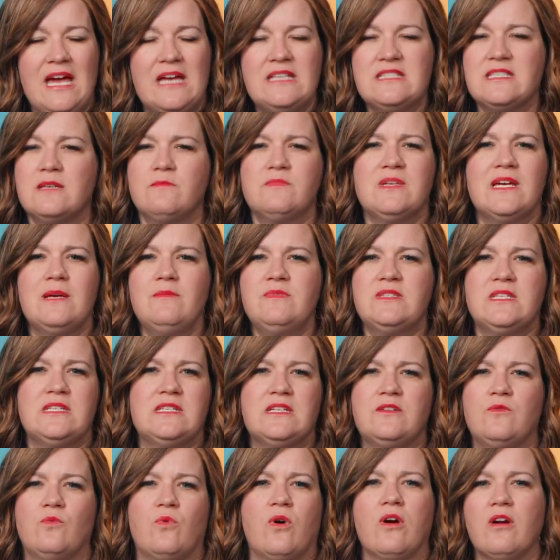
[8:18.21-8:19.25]
And sometimes it
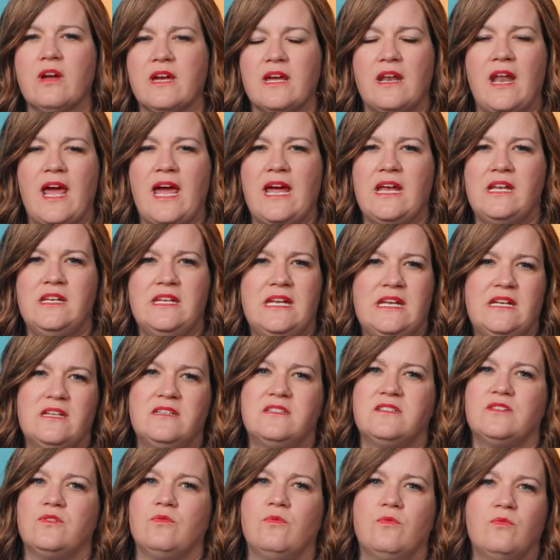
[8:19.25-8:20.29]
didn't work and I
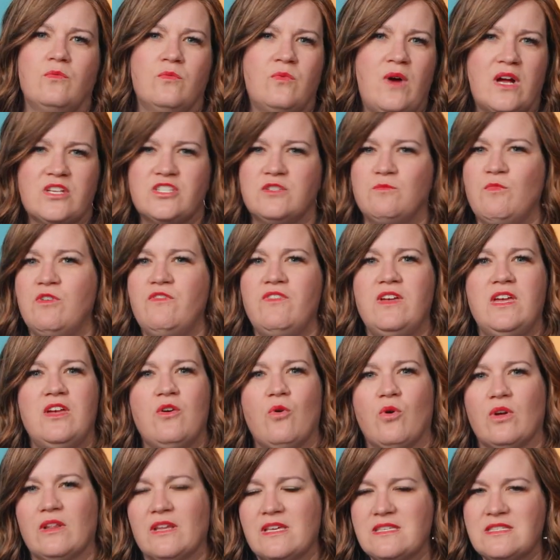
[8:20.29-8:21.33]
needed to watch a movie
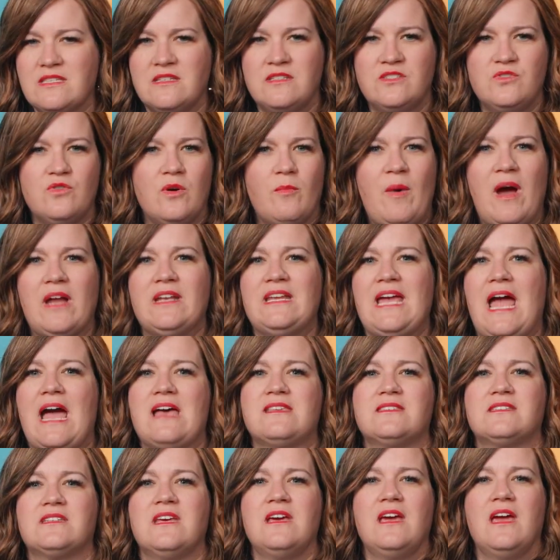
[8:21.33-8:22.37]
or listen to a
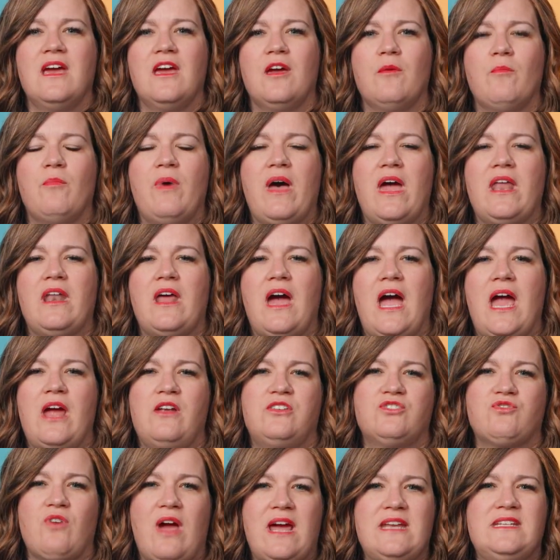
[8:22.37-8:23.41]
podcast. But I
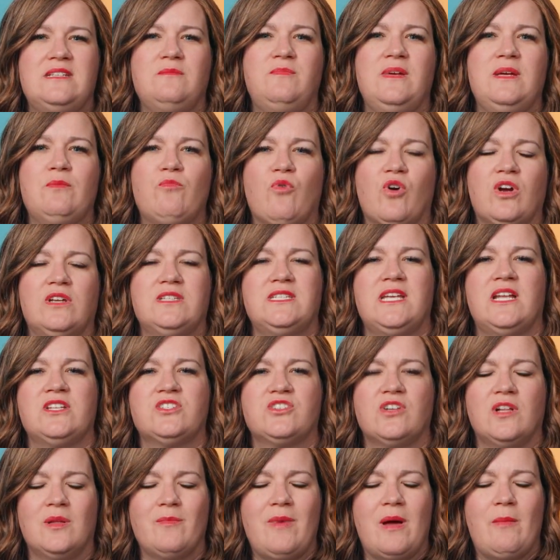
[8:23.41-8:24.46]
tried to be more
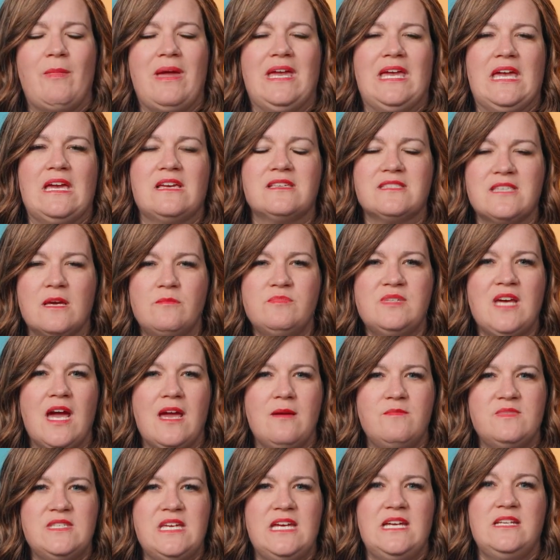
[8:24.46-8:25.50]
intentional about making
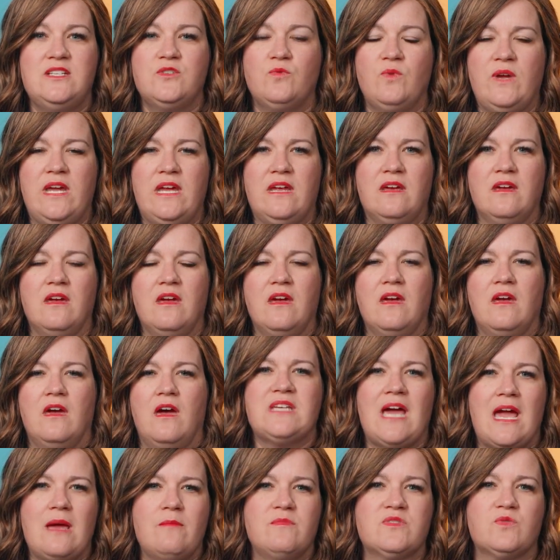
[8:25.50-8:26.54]
sometimes each week
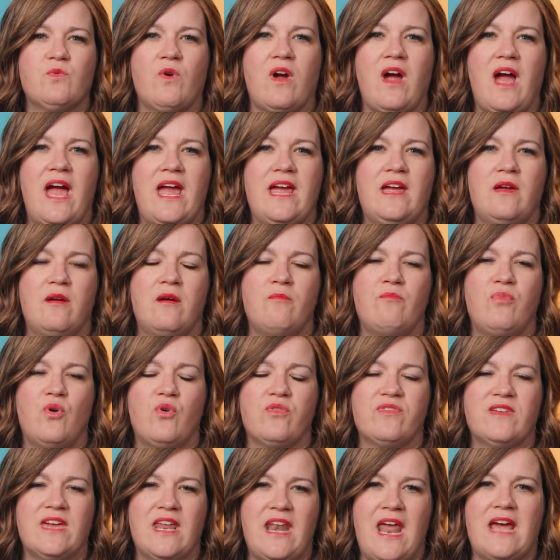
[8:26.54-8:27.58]
times where I am
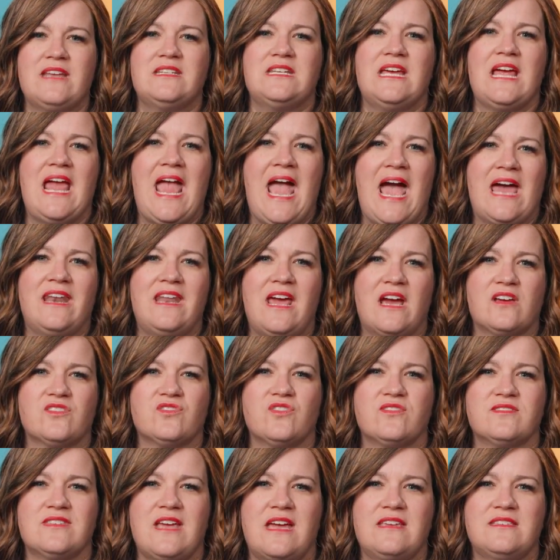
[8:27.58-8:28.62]
both connecting and
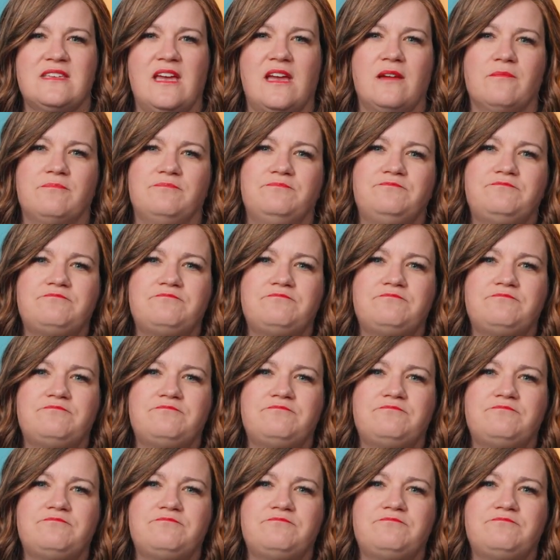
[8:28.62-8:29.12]
exercising.